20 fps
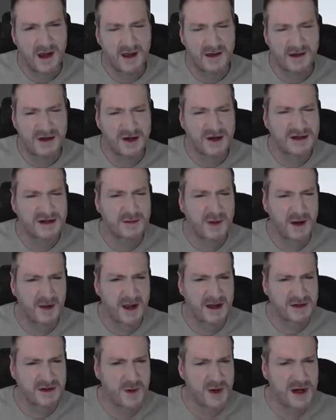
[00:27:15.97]
it used to be
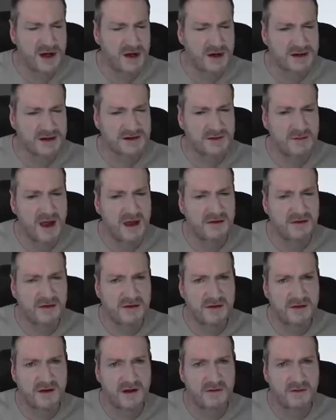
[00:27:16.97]
about twenty dollars a
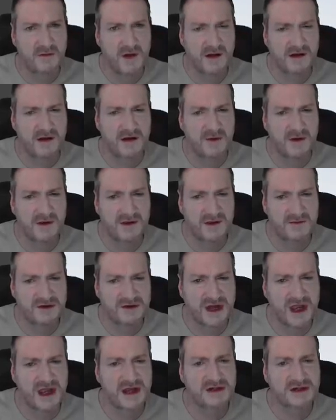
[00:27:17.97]
month. I don't know whether
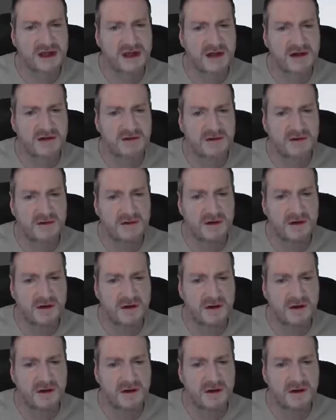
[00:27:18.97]
they've changed that.